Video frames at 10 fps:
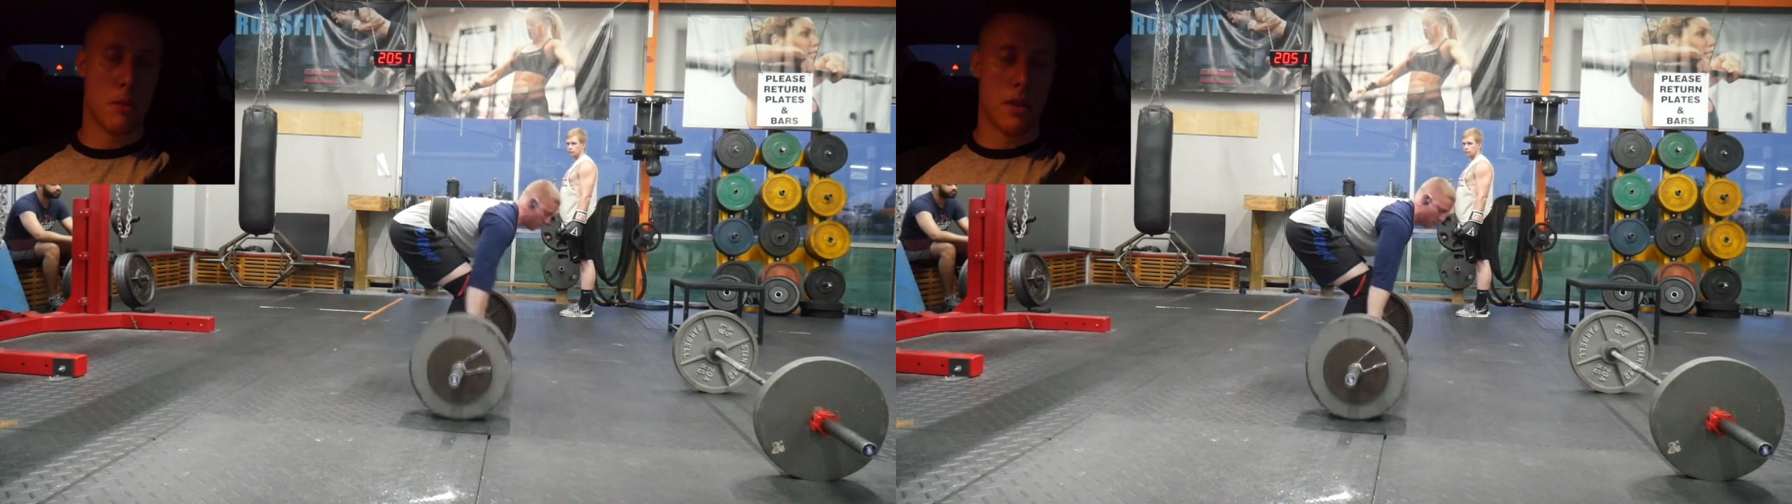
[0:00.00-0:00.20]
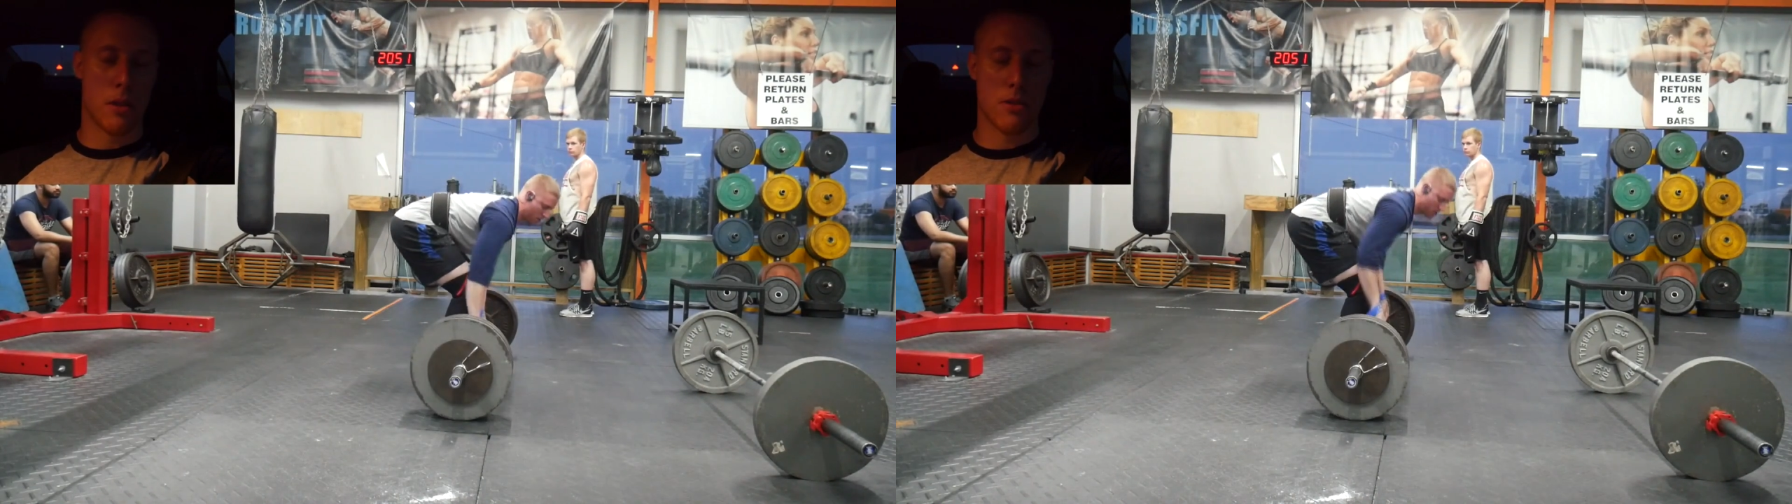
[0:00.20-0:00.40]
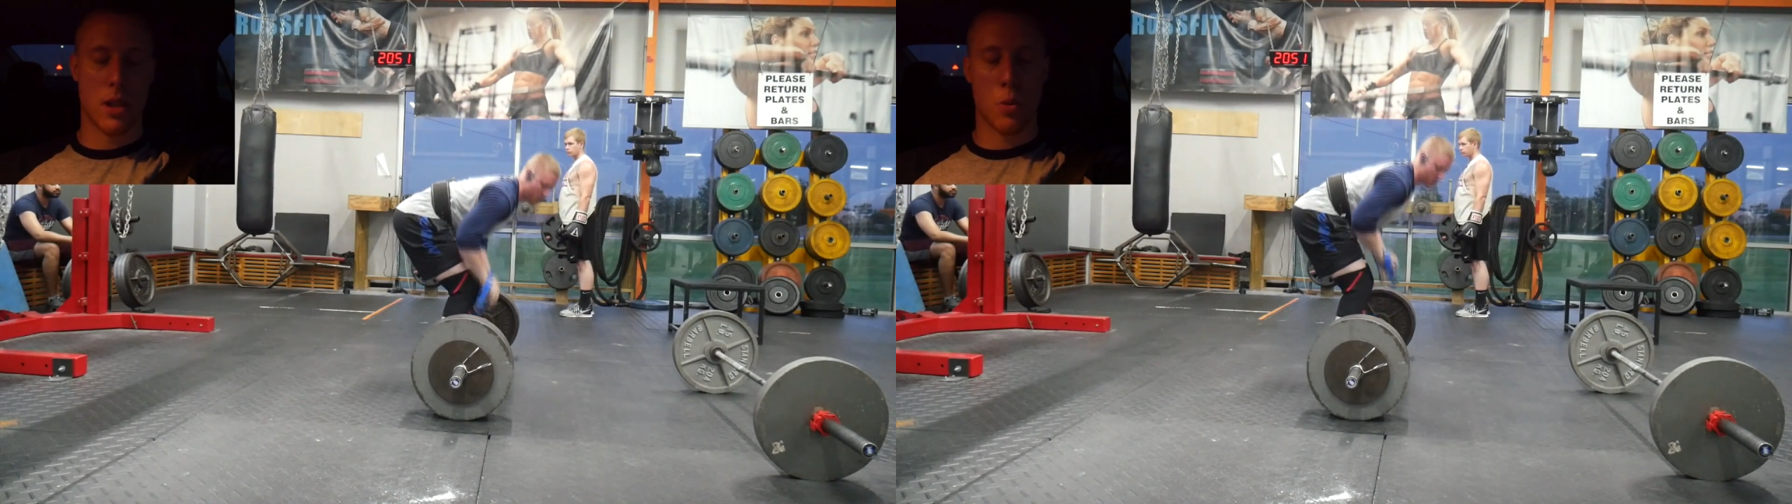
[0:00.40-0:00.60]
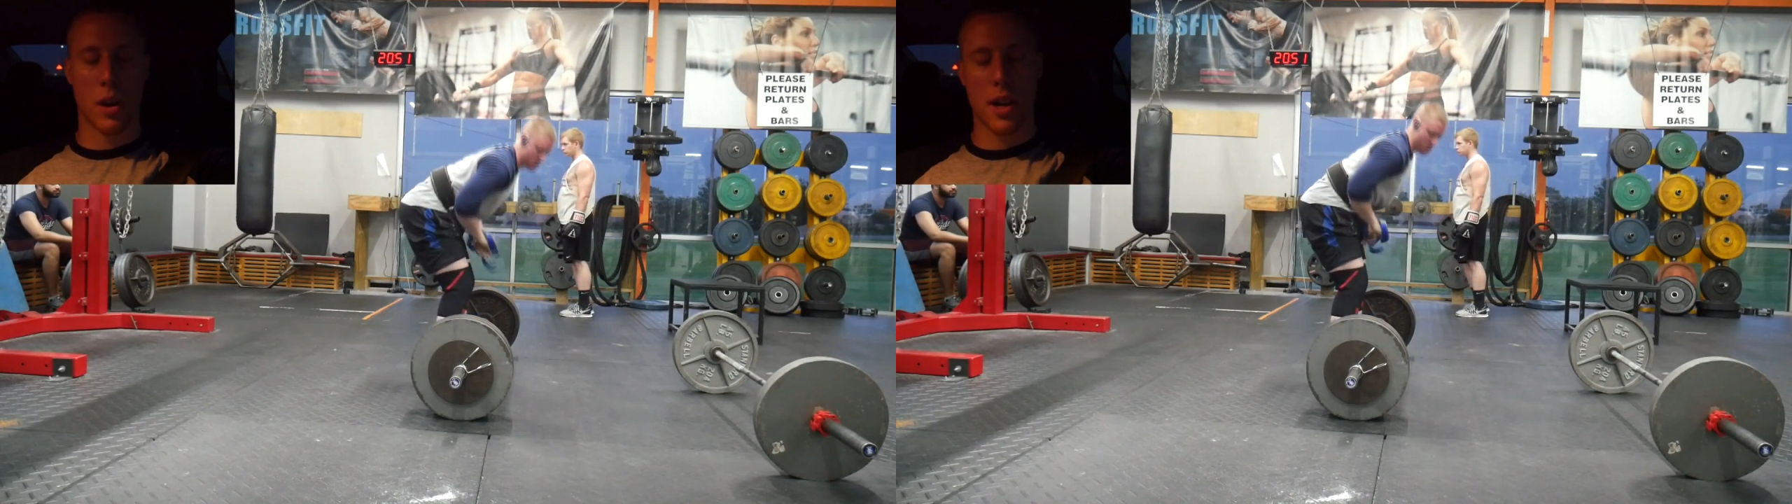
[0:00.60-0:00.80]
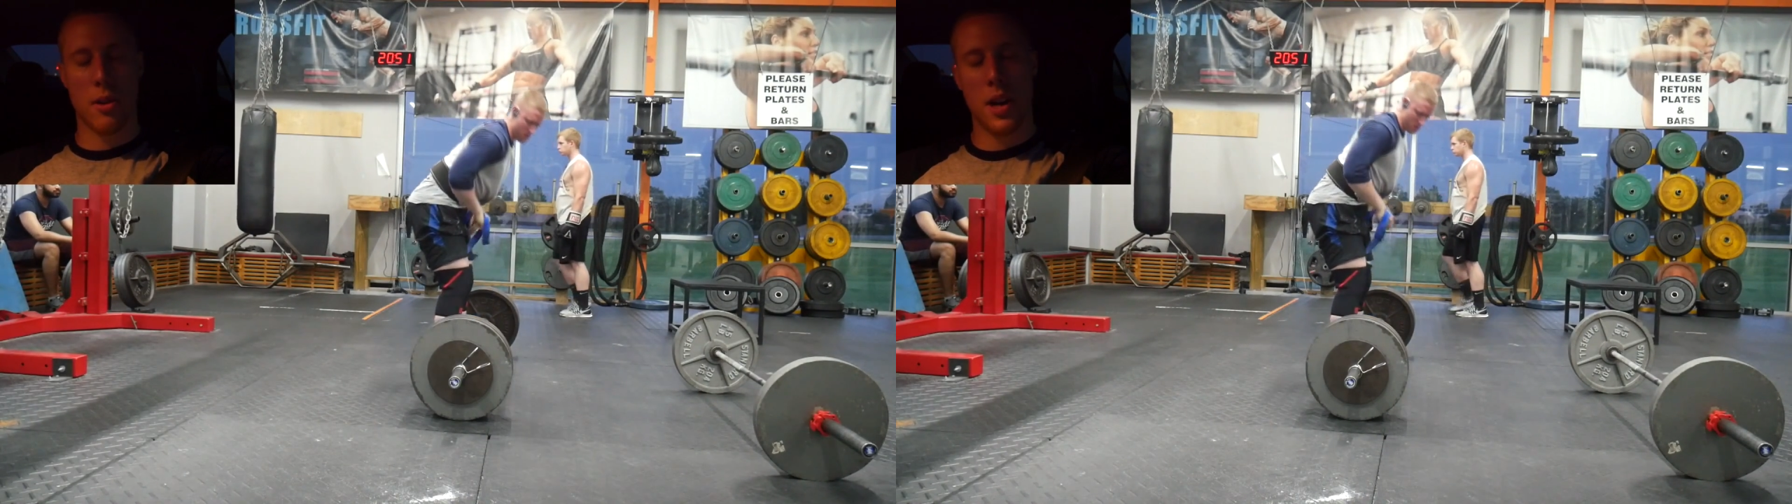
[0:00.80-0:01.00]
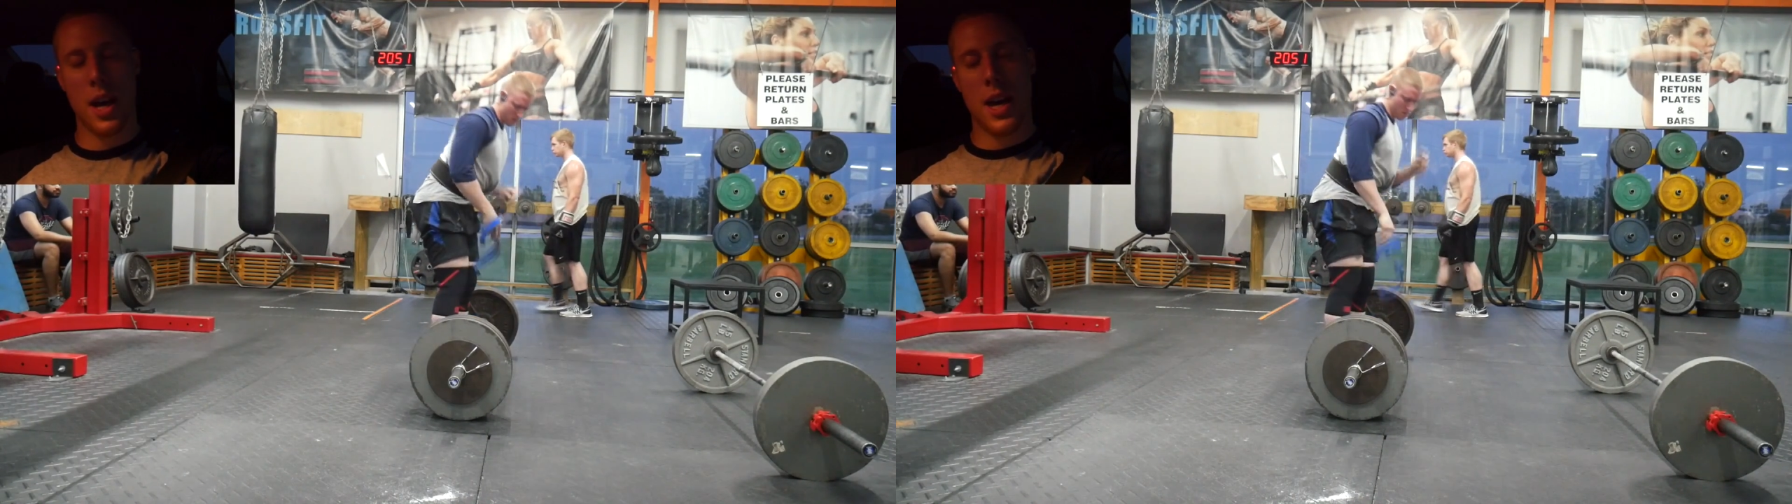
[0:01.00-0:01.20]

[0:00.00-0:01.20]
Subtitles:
it'll be Thursday workout,